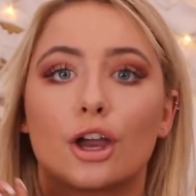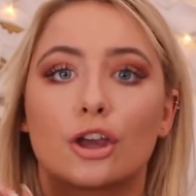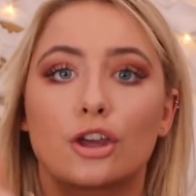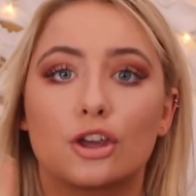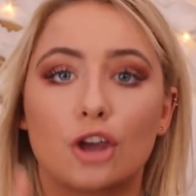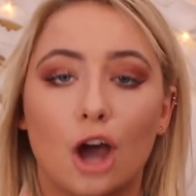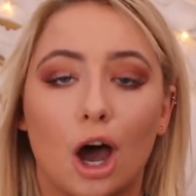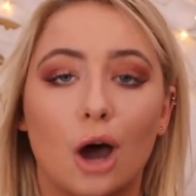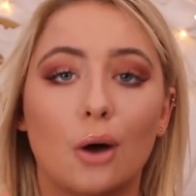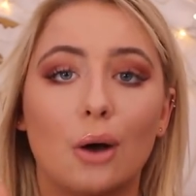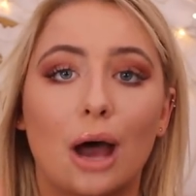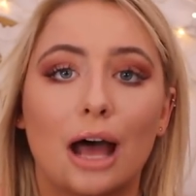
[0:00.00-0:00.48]

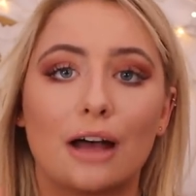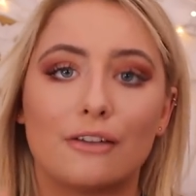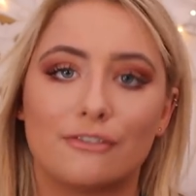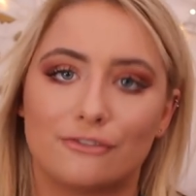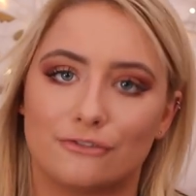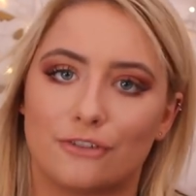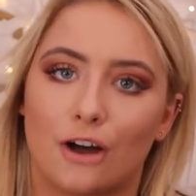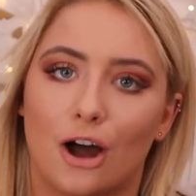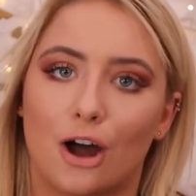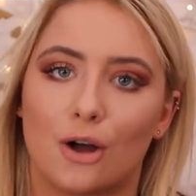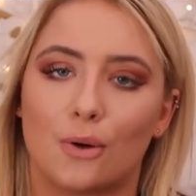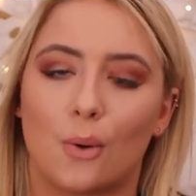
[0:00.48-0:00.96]
go
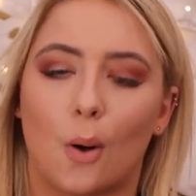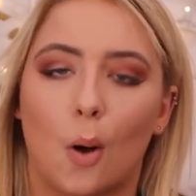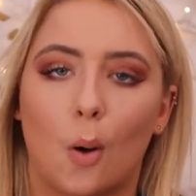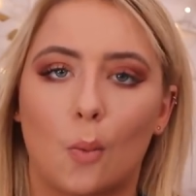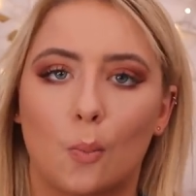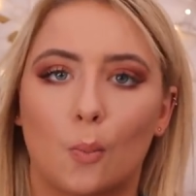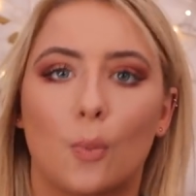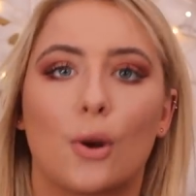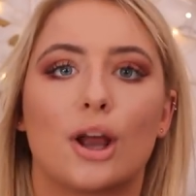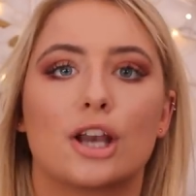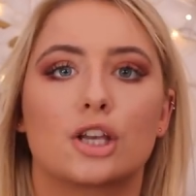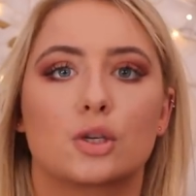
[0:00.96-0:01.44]
and vote
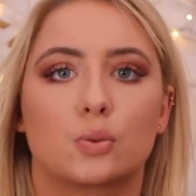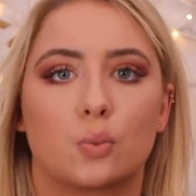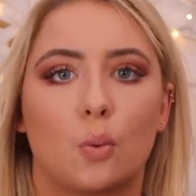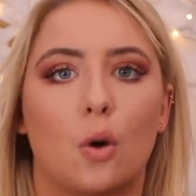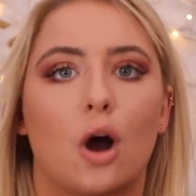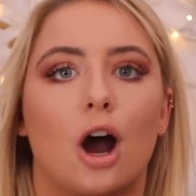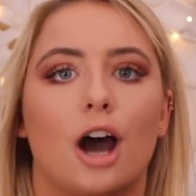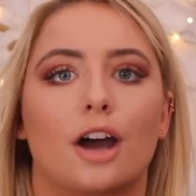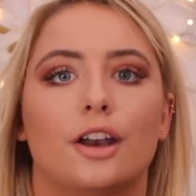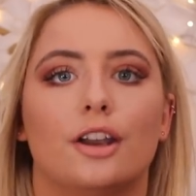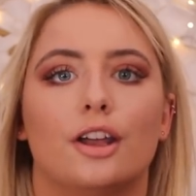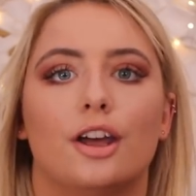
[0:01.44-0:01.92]
on which
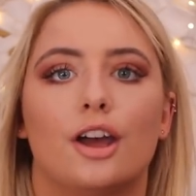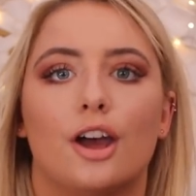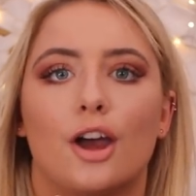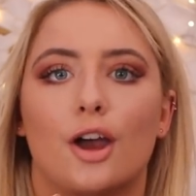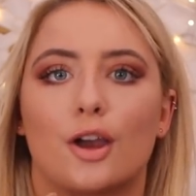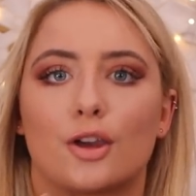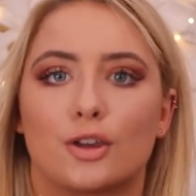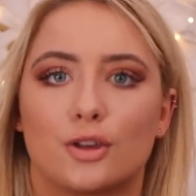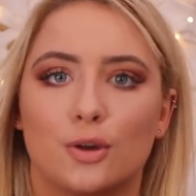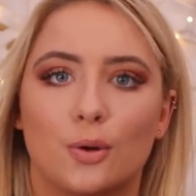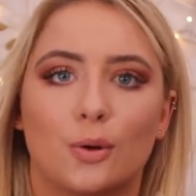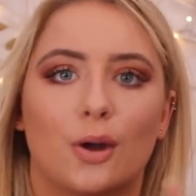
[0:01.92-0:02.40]
one
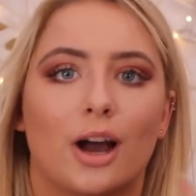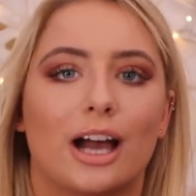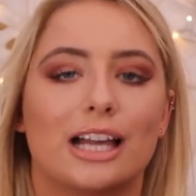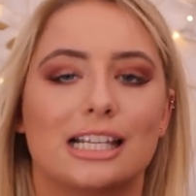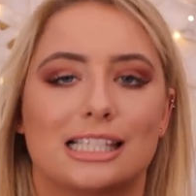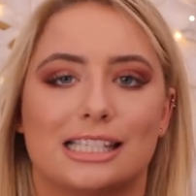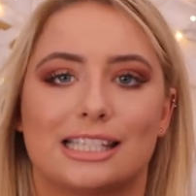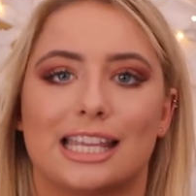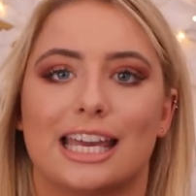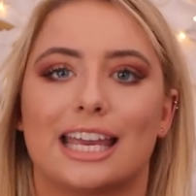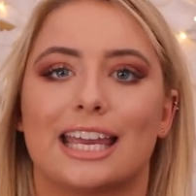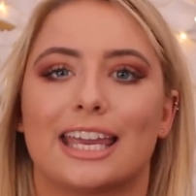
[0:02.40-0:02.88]
you
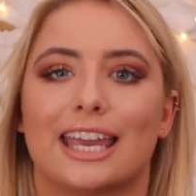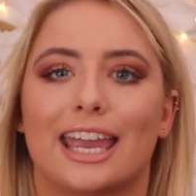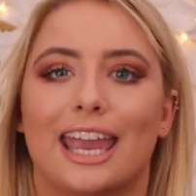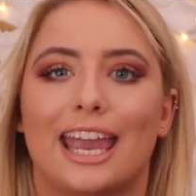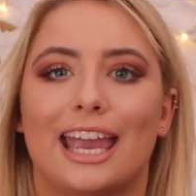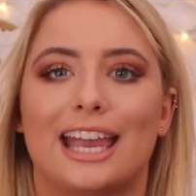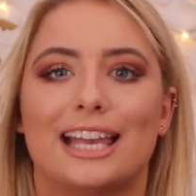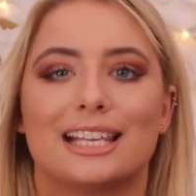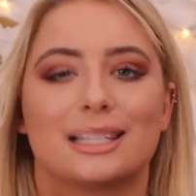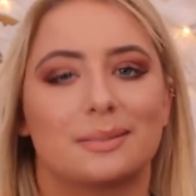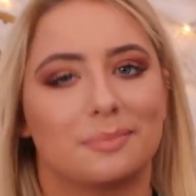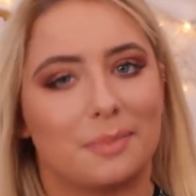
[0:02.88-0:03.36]
guys think
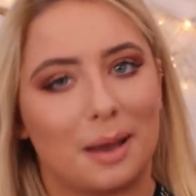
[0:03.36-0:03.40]
is